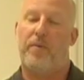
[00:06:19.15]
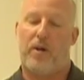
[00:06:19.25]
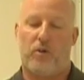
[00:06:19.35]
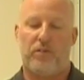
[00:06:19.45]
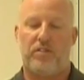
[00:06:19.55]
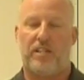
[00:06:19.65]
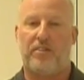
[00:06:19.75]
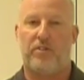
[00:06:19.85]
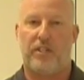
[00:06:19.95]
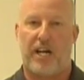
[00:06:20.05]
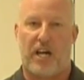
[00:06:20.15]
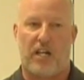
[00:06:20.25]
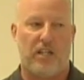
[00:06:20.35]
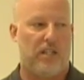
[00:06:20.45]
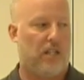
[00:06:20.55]
went over sensor
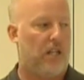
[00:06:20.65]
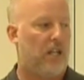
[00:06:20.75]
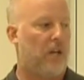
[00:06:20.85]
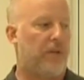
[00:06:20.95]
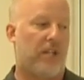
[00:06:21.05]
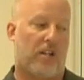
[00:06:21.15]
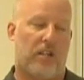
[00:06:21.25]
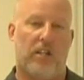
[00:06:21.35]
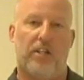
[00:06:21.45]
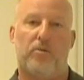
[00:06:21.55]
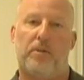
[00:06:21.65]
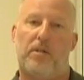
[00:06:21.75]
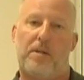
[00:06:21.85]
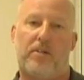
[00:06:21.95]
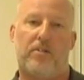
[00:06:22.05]
care. Uh, we talked a little bit
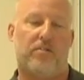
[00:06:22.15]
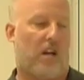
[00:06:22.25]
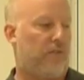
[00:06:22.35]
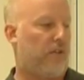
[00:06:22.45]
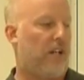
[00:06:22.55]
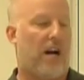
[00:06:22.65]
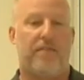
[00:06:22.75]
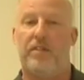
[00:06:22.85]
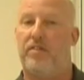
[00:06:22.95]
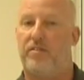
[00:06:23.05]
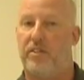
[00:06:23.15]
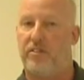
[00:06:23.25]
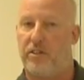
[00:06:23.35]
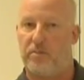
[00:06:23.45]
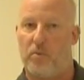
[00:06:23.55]
about the software. Obviously,
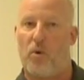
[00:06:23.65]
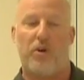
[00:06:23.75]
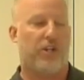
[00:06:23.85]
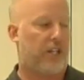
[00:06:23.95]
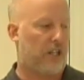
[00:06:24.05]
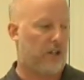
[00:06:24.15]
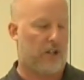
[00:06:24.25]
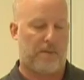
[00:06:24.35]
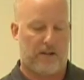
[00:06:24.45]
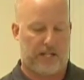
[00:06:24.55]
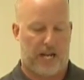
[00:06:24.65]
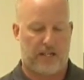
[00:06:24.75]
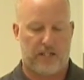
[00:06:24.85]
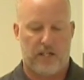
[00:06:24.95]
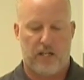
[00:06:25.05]
there's more you're going to learn about
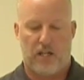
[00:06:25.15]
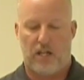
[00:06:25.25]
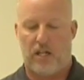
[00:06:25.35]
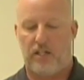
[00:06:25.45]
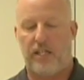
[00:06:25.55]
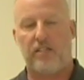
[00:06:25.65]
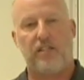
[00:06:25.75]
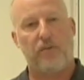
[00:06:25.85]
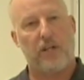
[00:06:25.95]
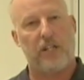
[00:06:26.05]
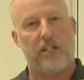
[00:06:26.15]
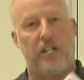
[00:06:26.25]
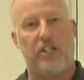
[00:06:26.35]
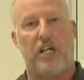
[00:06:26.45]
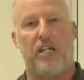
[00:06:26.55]
that. Uh, the next thing we're going to
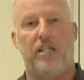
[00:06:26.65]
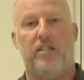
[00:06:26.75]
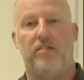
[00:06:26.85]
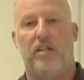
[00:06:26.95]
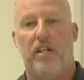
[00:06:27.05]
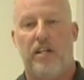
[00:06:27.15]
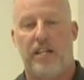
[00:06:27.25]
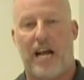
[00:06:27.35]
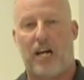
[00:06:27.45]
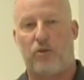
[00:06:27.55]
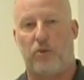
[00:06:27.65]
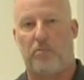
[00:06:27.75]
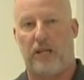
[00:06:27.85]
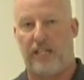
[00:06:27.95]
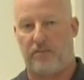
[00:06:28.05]
touch on is the actual
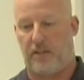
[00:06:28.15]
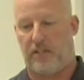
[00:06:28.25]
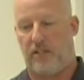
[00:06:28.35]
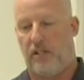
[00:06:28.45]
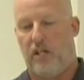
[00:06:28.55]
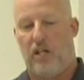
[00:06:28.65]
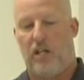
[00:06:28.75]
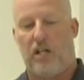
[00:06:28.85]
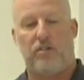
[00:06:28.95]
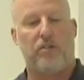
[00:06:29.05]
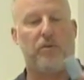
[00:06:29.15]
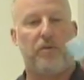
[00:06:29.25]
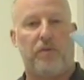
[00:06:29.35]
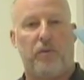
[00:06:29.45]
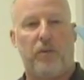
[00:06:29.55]
placement. Uh, so
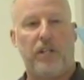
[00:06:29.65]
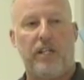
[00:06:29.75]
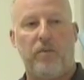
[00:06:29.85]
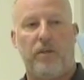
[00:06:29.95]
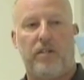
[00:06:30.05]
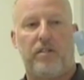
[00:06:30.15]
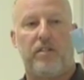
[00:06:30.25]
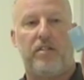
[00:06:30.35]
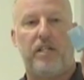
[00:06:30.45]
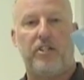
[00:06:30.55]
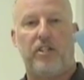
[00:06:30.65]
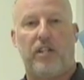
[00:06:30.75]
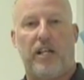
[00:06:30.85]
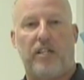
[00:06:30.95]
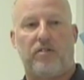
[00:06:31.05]
when we're working with
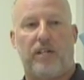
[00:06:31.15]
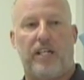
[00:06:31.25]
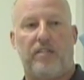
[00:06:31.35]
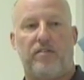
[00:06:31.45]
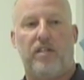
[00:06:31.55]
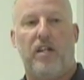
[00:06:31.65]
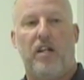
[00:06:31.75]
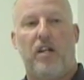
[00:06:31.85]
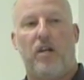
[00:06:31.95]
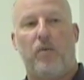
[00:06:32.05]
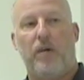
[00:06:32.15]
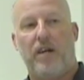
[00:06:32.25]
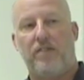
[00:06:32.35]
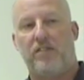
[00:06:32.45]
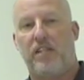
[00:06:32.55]
digital X-rays, we
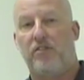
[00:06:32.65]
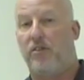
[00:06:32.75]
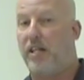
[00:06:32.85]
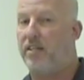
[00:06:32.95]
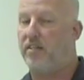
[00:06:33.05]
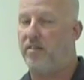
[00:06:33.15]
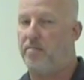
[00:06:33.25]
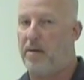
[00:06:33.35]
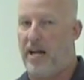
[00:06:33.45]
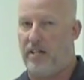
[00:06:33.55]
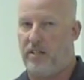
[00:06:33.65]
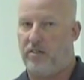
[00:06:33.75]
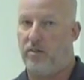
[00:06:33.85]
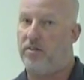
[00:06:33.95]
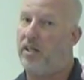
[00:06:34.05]
have a sensor that doesn't bend.
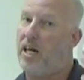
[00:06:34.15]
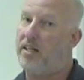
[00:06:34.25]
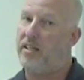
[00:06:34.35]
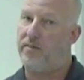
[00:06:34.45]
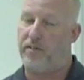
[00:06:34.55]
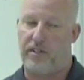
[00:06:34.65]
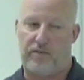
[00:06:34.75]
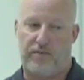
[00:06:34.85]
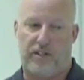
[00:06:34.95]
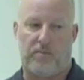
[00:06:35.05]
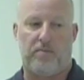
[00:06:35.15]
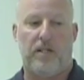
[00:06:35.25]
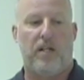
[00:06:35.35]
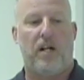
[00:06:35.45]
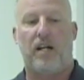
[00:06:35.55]
So it's a lot different than film.
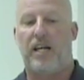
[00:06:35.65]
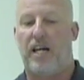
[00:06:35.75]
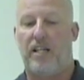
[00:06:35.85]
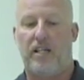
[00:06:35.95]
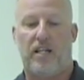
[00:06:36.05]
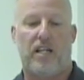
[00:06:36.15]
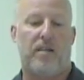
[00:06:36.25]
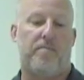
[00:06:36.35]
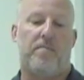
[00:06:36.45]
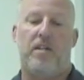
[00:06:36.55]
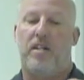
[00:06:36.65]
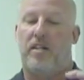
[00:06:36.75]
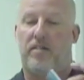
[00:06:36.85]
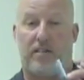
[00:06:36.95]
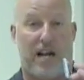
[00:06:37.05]
Again, um,
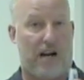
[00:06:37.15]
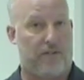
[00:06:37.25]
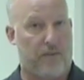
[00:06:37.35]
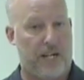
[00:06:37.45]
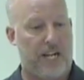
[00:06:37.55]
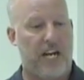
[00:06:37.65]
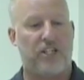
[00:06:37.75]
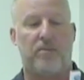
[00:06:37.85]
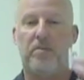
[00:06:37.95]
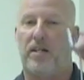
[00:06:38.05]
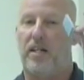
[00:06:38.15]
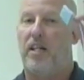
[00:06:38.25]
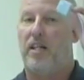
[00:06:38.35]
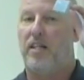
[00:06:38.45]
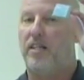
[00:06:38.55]
it's half the radiation, but
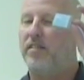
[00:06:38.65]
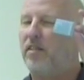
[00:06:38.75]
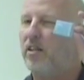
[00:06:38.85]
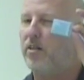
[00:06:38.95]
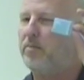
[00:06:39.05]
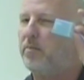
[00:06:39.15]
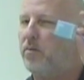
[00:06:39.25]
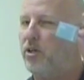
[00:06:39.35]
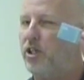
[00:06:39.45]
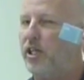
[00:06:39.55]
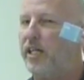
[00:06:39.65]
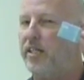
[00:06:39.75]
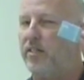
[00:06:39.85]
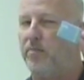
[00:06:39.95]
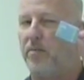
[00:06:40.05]
it's a little bit more tricky
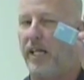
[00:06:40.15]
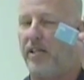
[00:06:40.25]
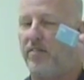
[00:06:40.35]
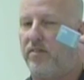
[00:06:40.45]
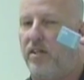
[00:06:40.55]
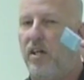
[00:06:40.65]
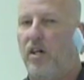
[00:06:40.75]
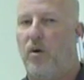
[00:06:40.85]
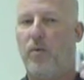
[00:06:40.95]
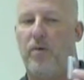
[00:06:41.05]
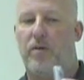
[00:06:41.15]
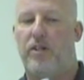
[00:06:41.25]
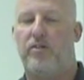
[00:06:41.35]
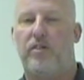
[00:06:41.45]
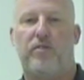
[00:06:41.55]
to place. When we're
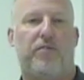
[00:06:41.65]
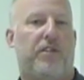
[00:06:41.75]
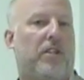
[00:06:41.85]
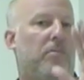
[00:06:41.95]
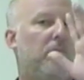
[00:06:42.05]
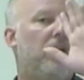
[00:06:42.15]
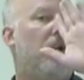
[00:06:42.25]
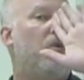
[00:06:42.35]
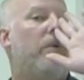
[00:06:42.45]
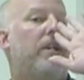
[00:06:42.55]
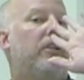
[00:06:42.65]
using film, we